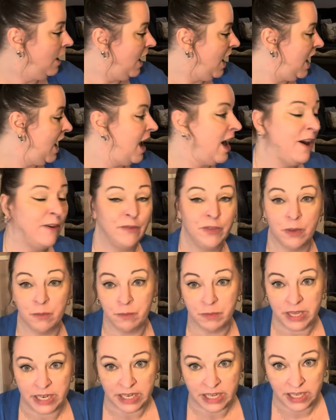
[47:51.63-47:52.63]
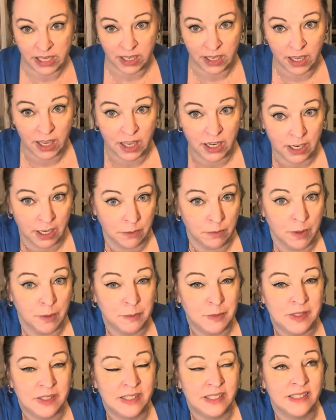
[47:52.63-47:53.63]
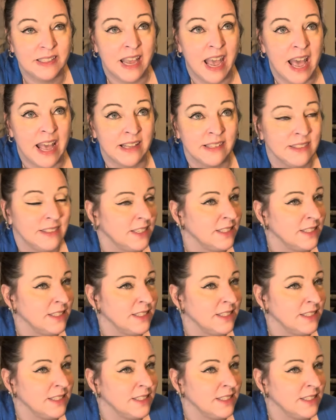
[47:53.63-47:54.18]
I have the mini and I'm obsessed.